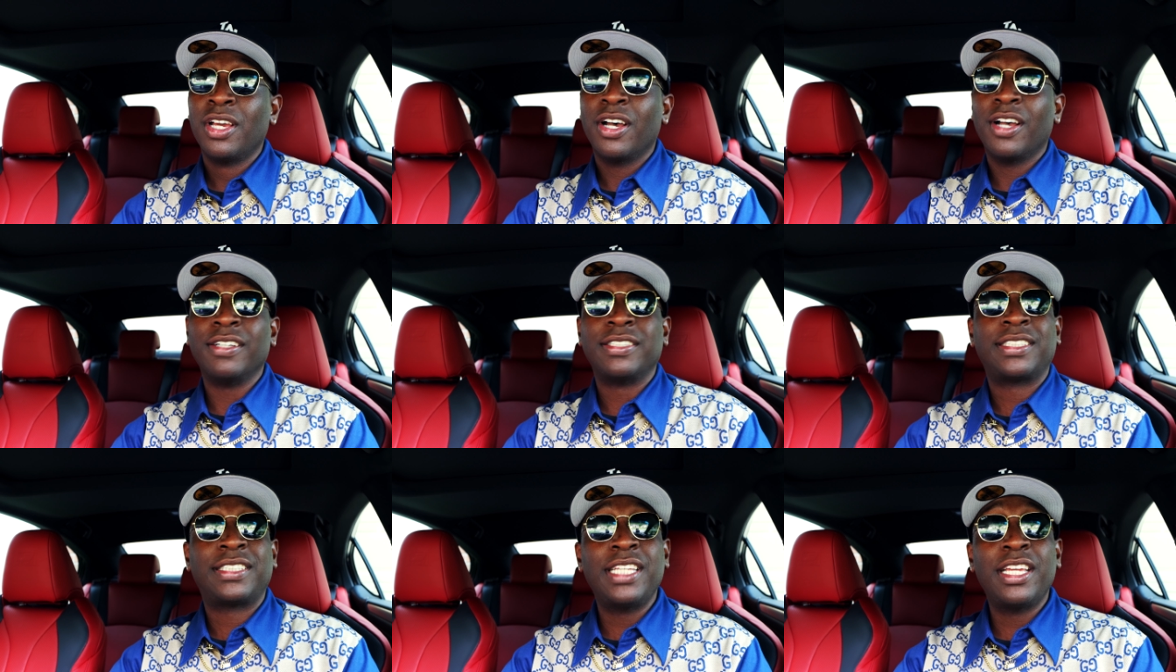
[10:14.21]

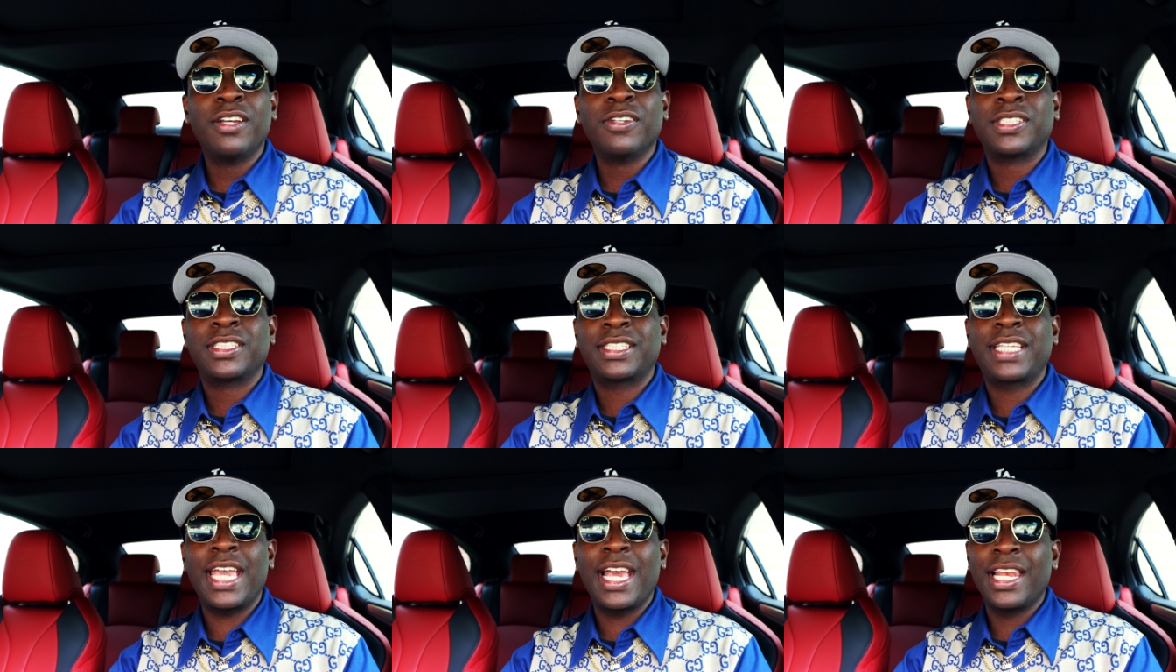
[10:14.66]
are still
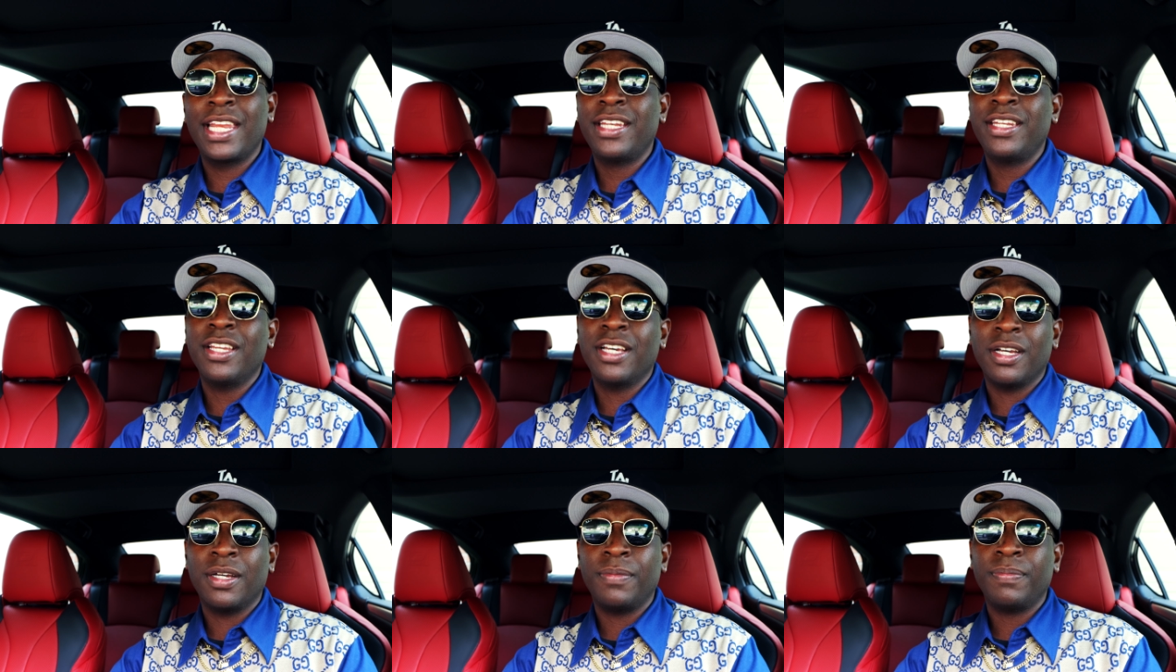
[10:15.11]

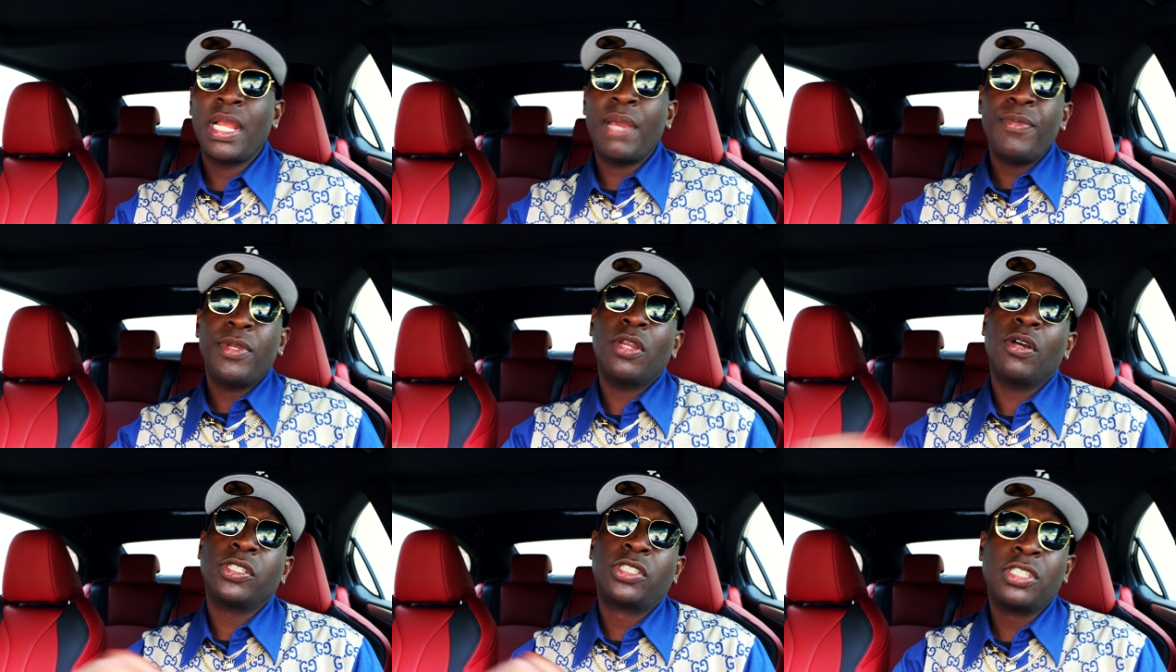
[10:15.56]
scaling up. Let
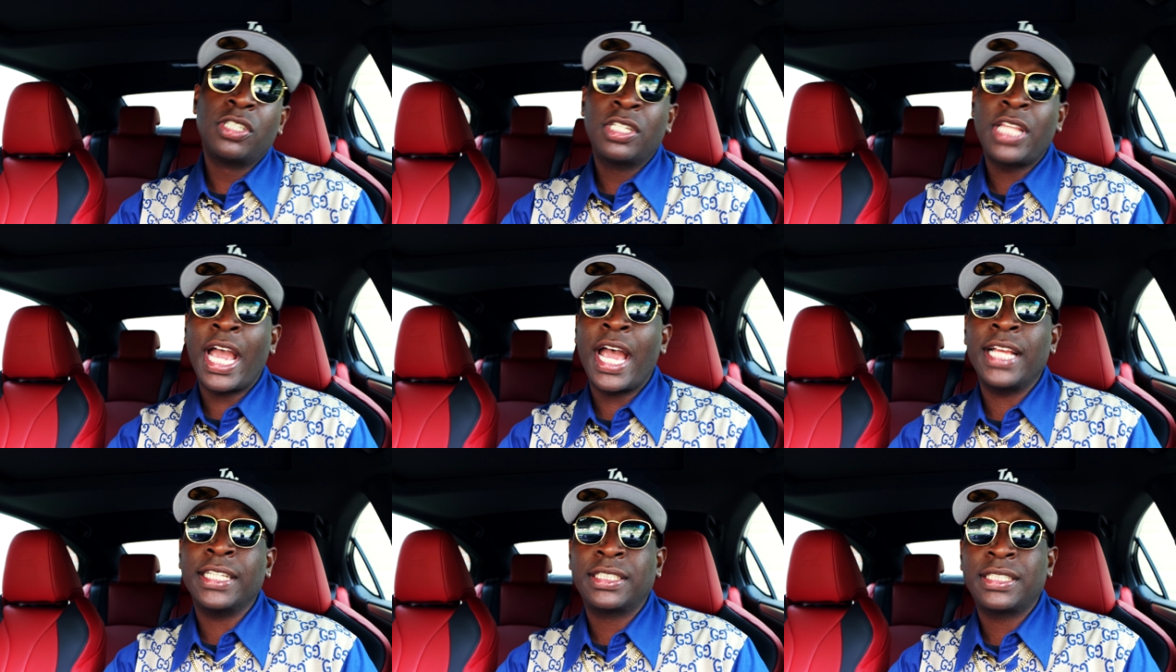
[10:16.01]
me know what you
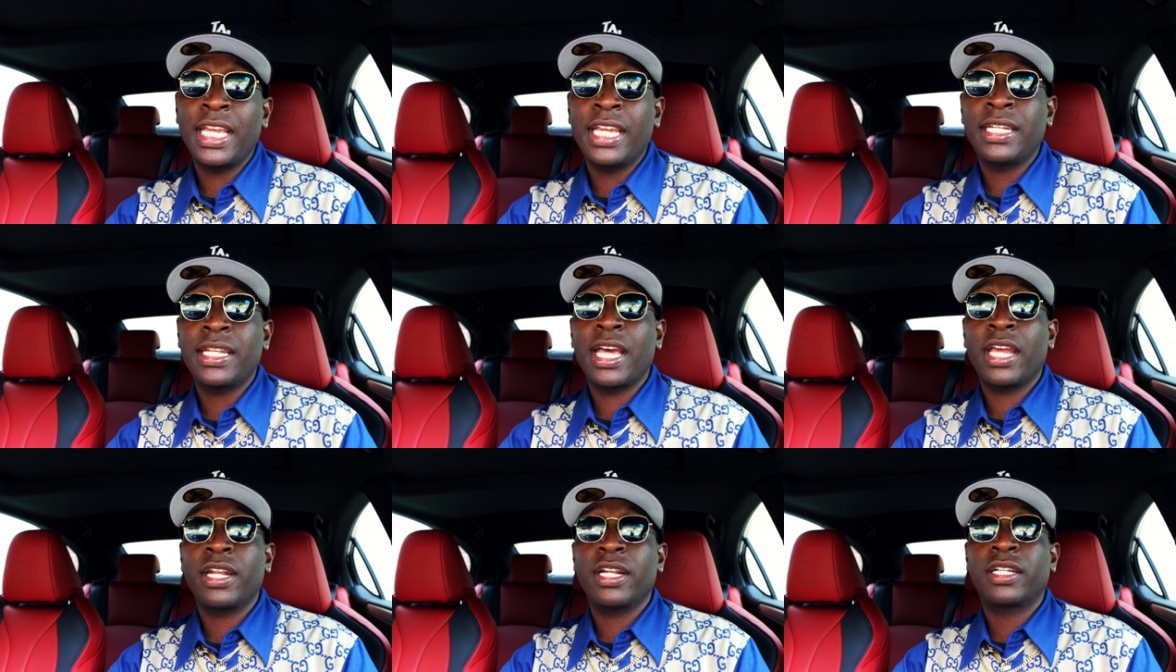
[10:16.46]
guys
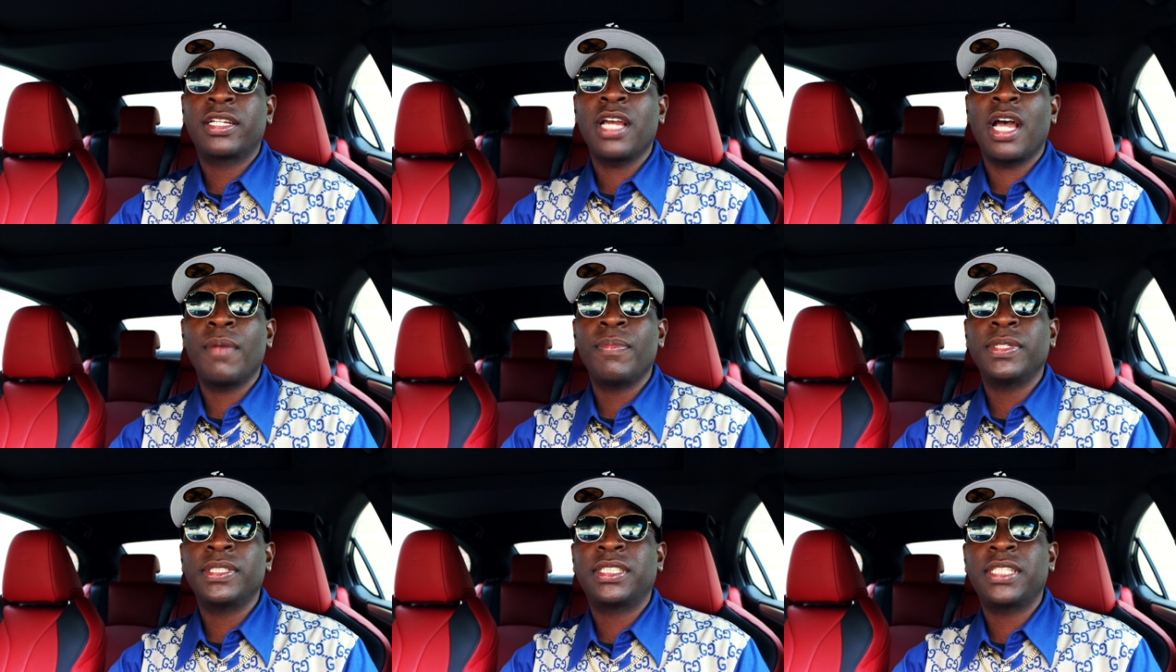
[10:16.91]
think down in the
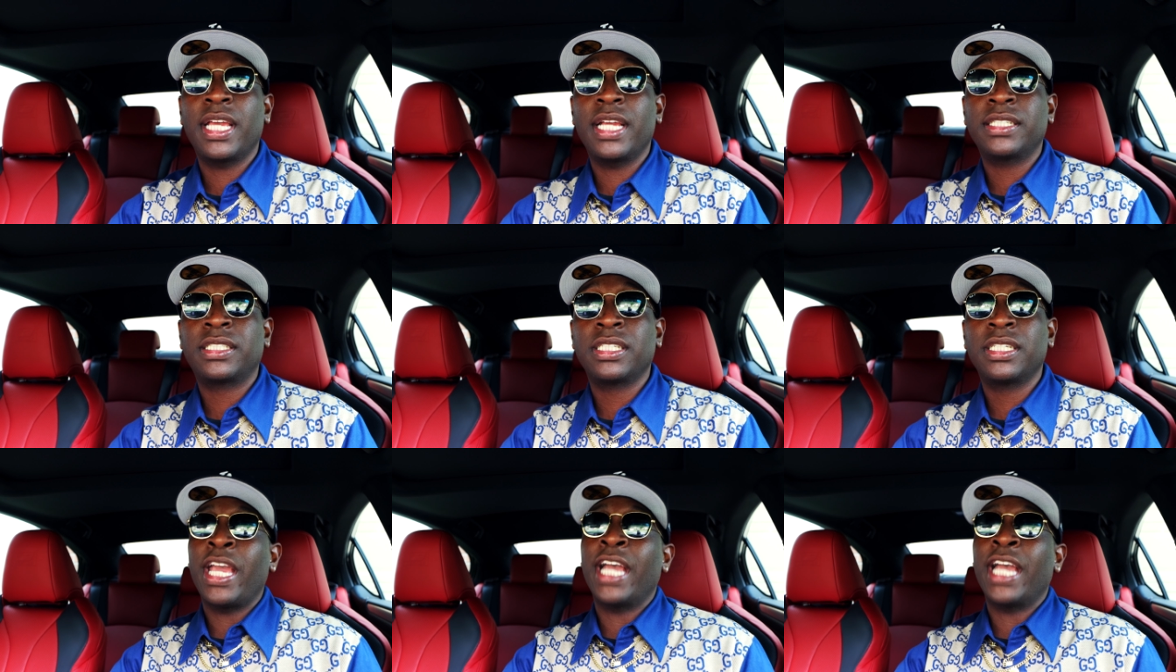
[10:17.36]
comment section.